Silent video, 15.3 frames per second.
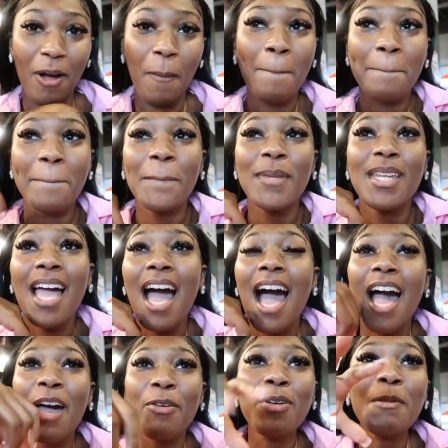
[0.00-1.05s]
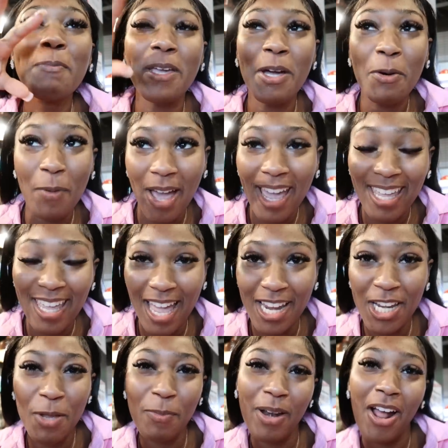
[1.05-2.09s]
I would be away yet,
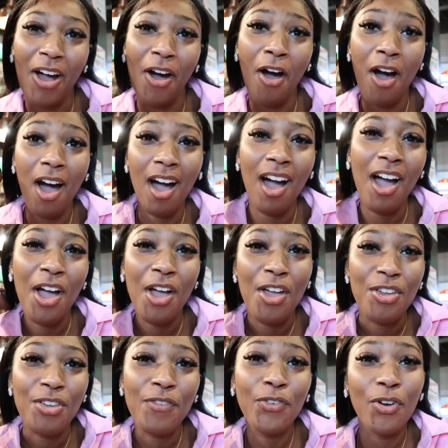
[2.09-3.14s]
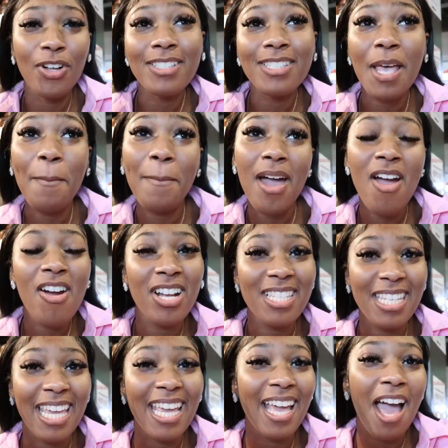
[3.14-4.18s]
and he'd be like, oh, you've gone to America
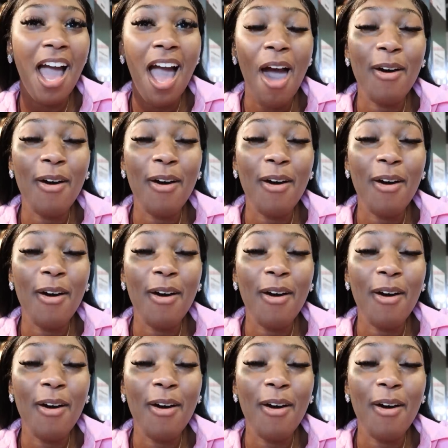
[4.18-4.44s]
to eat.